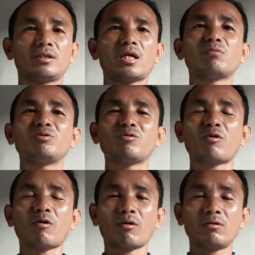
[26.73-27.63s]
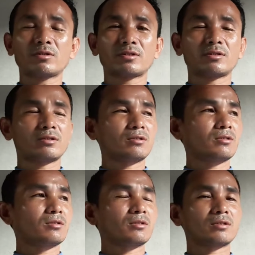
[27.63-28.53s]
If you hold
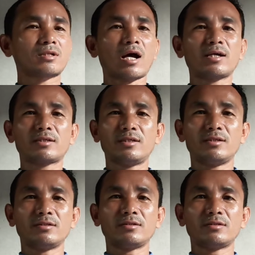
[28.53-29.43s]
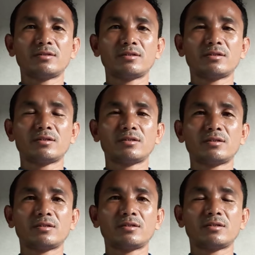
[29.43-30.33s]
tightly,
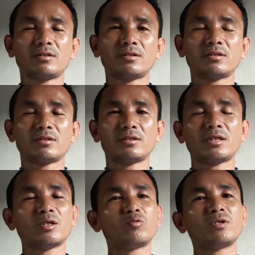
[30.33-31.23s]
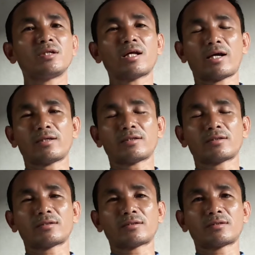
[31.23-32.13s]
they will die.
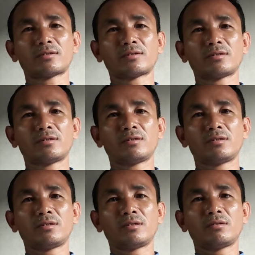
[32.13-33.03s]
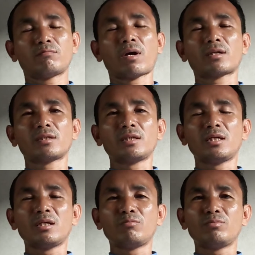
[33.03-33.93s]
But
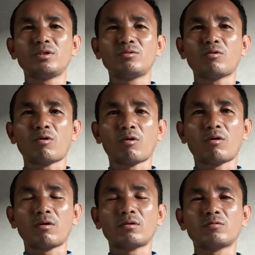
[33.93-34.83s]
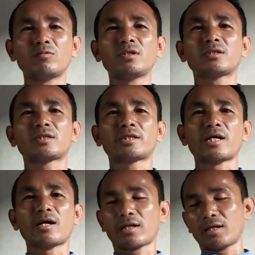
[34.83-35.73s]
if you hold with
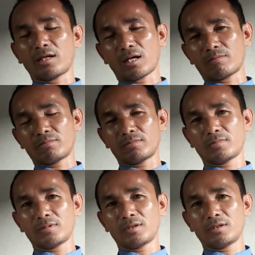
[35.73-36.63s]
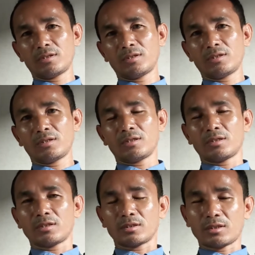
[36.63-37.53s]
care and love,
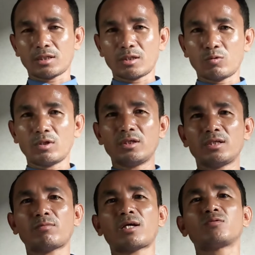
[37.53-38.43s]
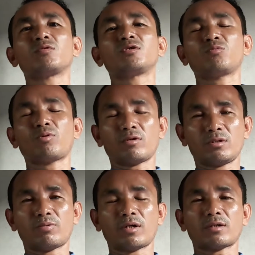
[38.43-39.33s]
they will remain with you
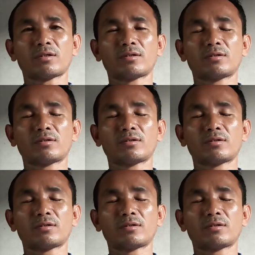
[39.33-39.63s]
forever.